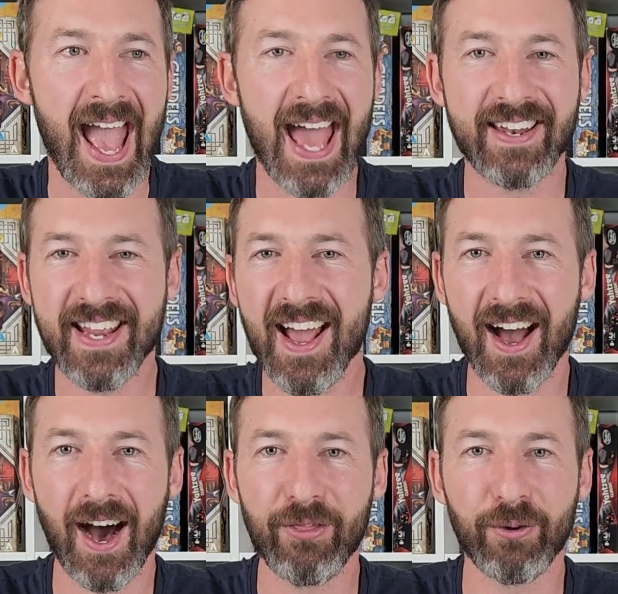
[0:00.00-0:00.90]
And
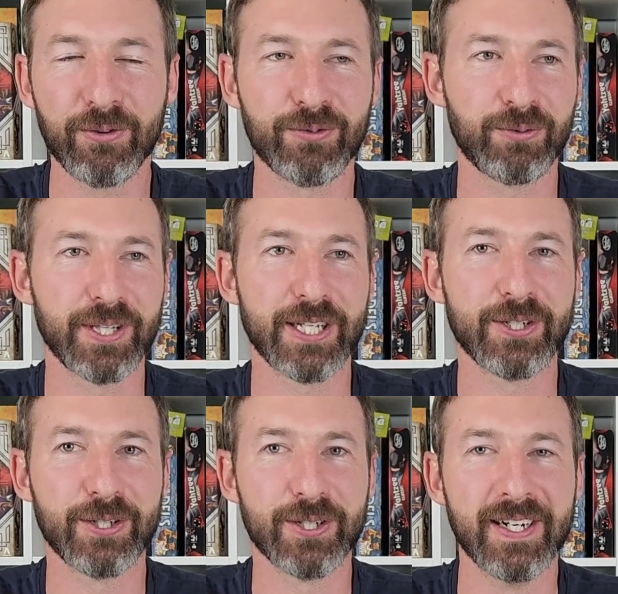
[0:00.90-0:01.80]
yeah, I thought it was really
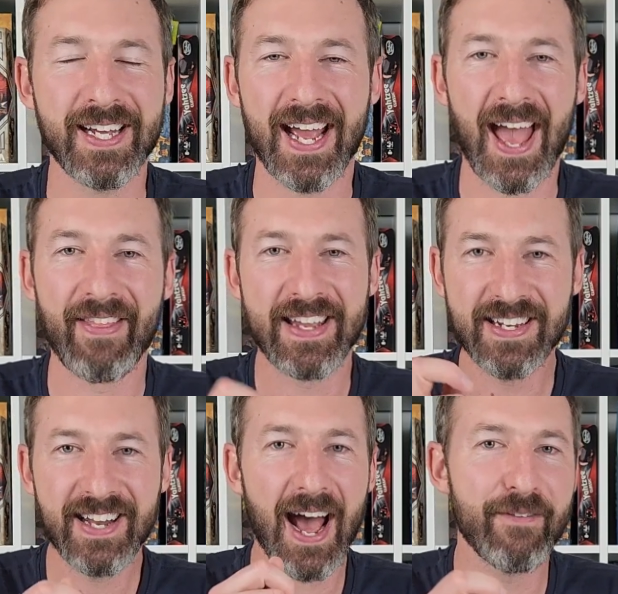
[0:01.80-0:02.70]
cool. And they
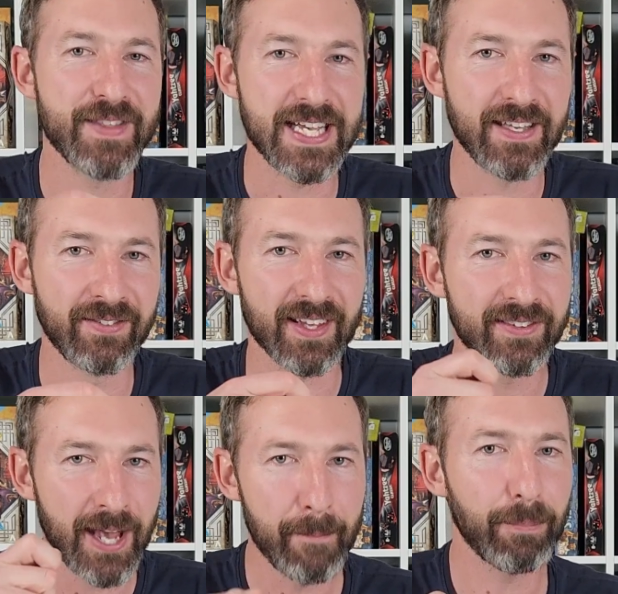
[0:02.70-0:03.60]
did have these
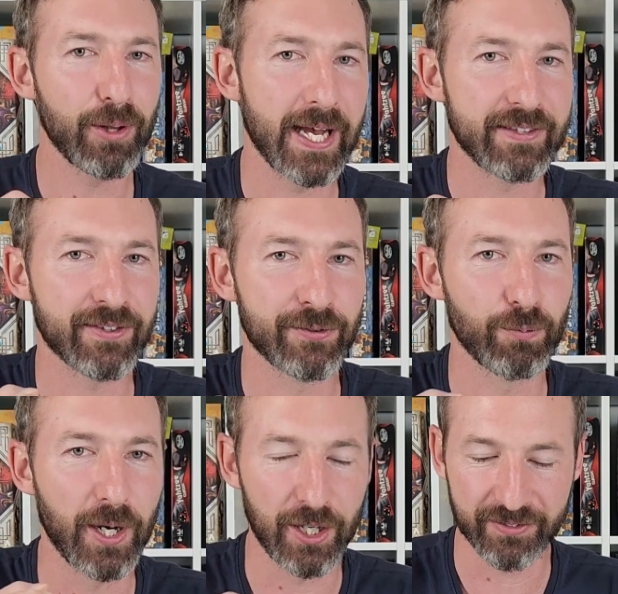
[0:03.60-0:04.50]
templates as
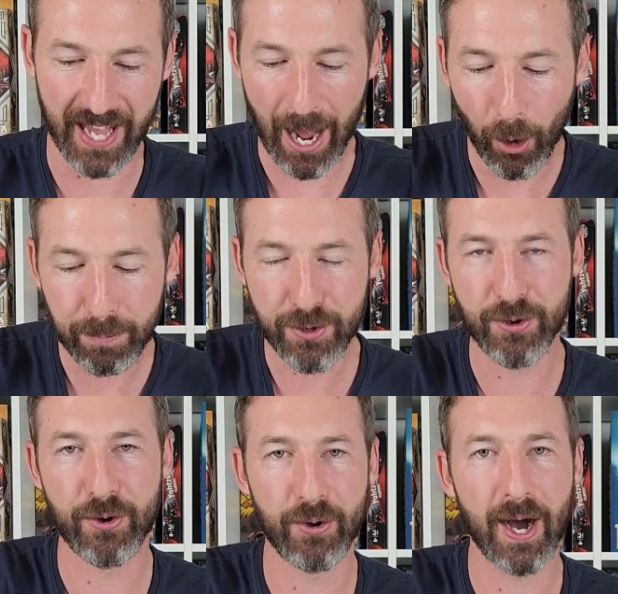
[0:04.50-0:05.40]
well to help
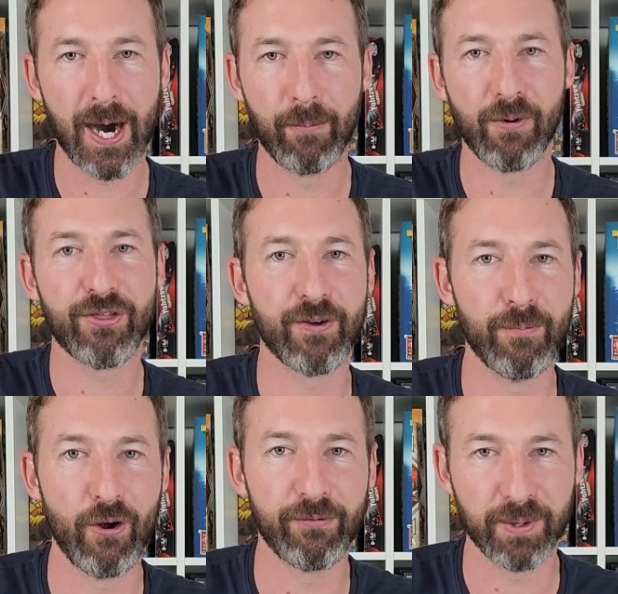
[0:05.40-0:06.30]
you with the
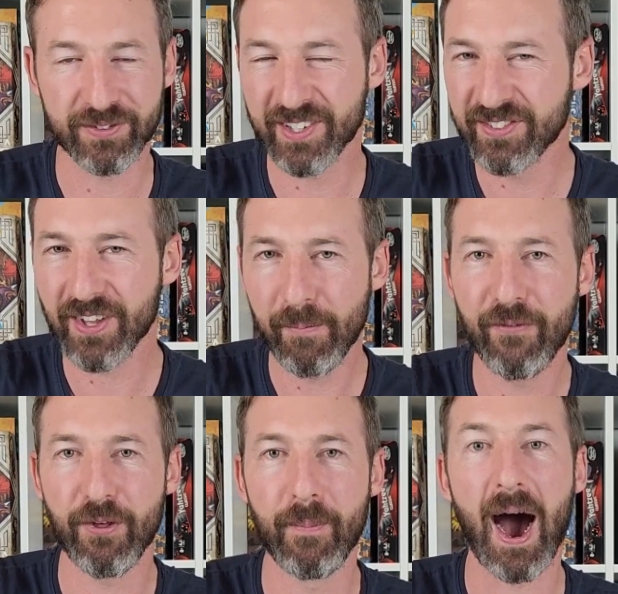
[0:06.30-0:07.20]
movements, because some
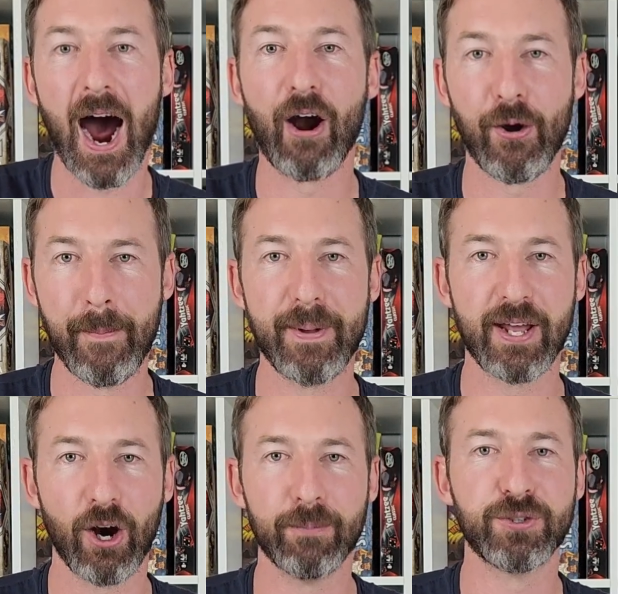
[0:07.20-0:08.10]
of them are a
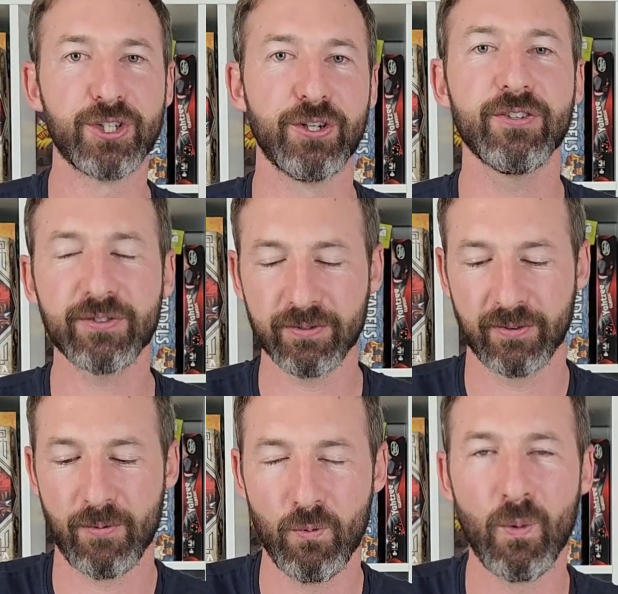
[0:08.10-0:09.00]
bit obtuse
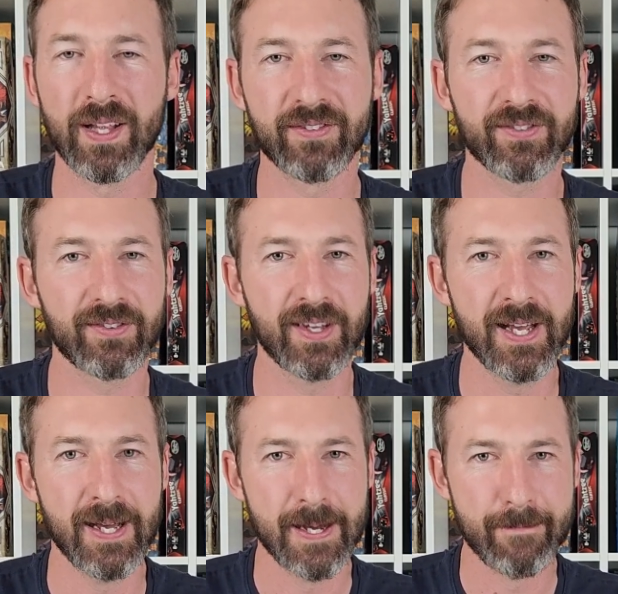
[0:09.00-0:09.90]
once,
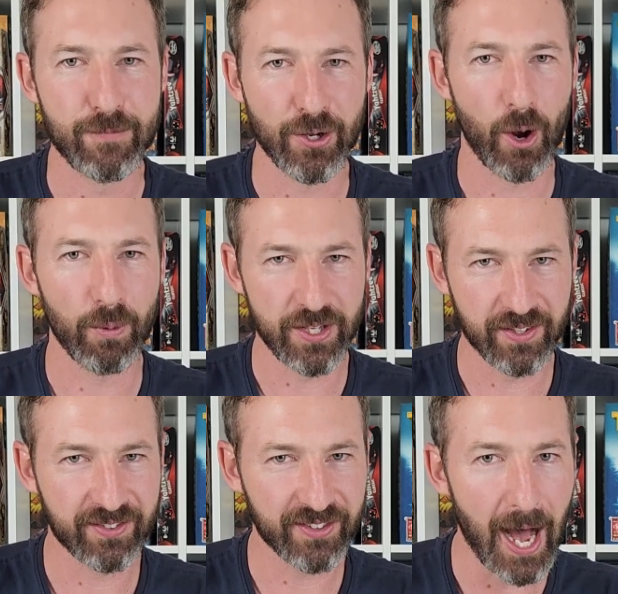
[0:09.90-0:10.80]
you know, when
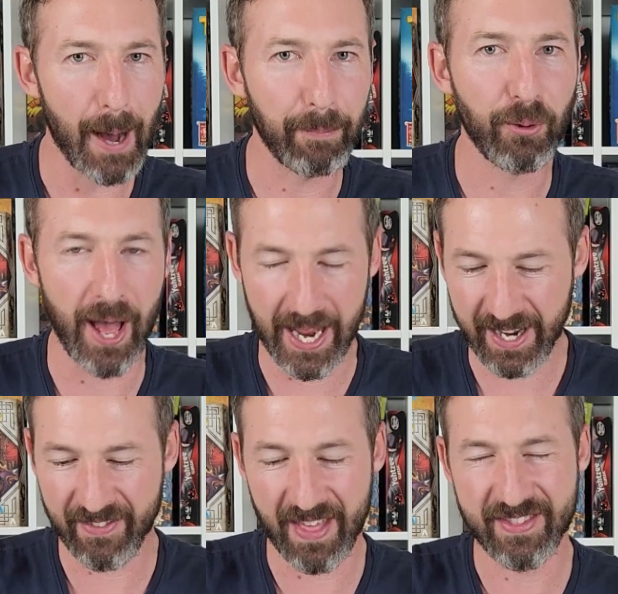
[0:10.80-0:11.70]
you start
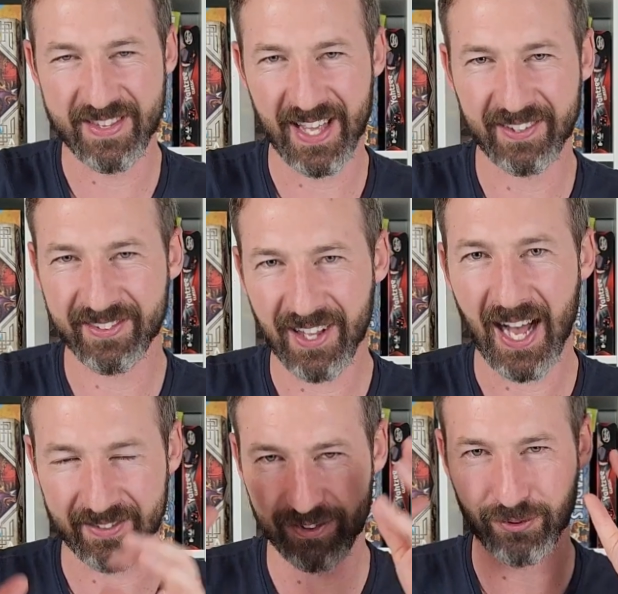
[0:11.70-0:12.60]
playing, and then they
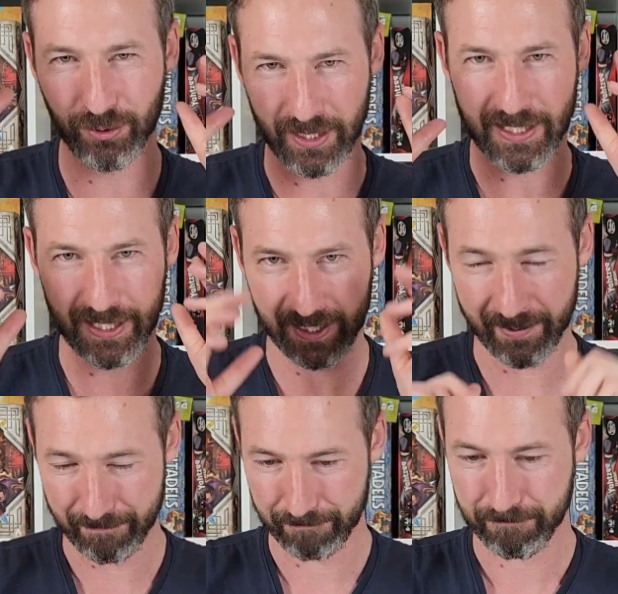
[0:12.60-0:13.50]
start to sort of
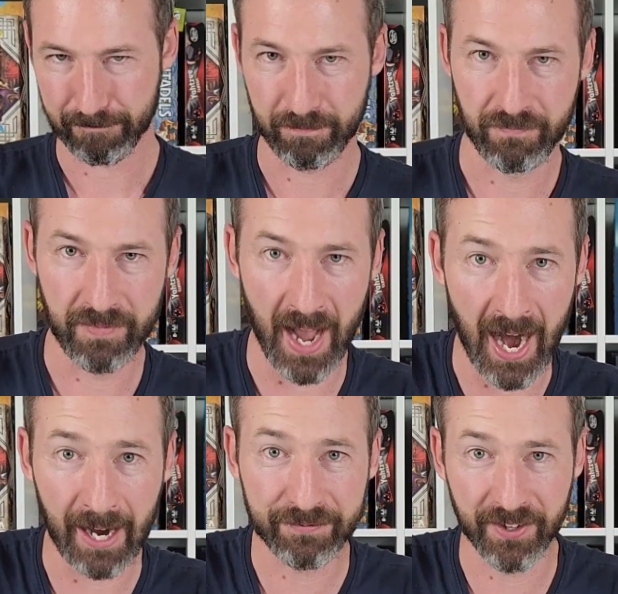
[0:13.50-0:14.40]
click
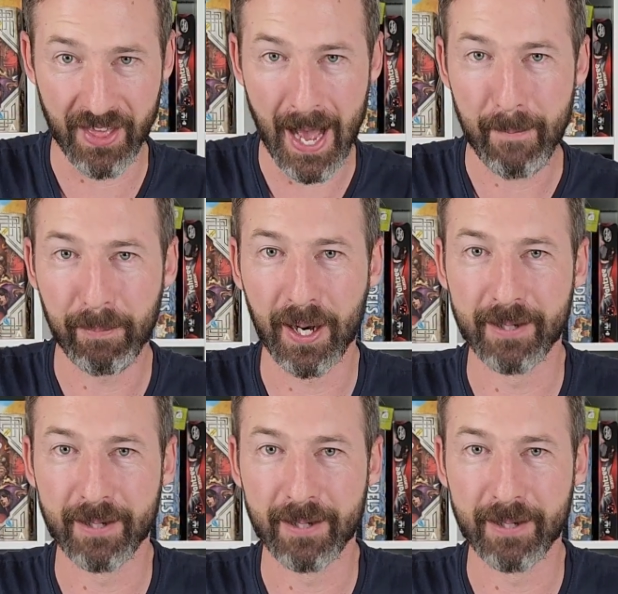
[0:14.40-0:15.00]
after that.